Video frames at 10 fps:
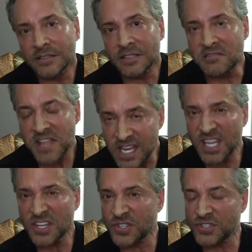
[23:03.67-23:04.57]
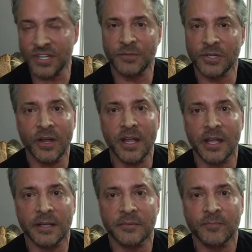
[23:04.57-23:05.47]
it is to some
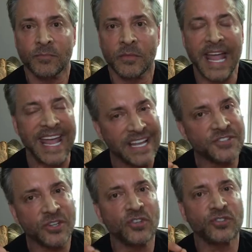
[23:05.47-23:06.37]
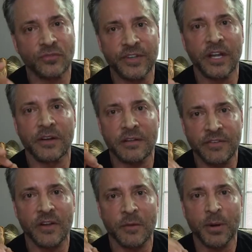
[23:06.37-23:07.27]
degree. And it's also very,
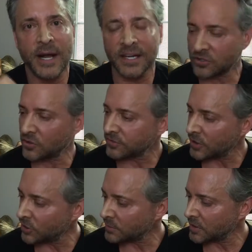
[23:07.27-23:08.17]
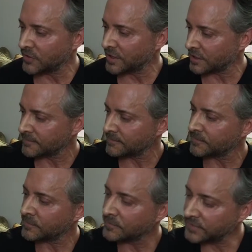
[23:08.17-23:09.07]
very practical. Flo, come over here.
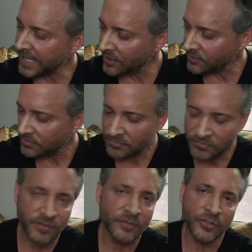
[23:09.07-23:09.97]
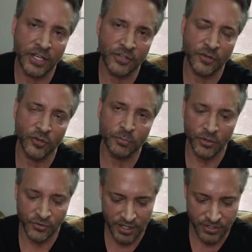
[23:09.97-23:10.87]
Down. Today's Flo's
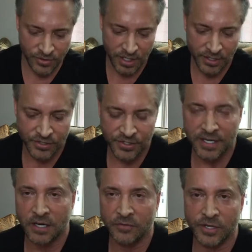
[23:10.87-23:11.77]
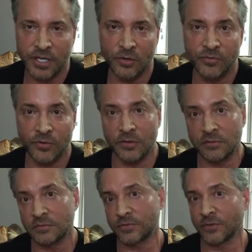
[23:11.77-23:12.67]
birthday, so I let her stay out of her kennel for
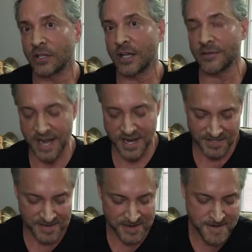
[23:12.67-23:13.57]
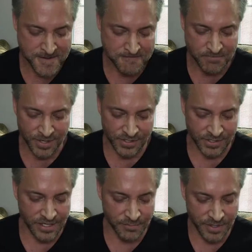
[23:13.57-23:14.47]
the live cast. But she's
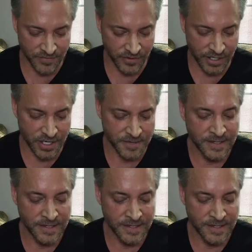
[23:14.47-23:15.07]
not being very good.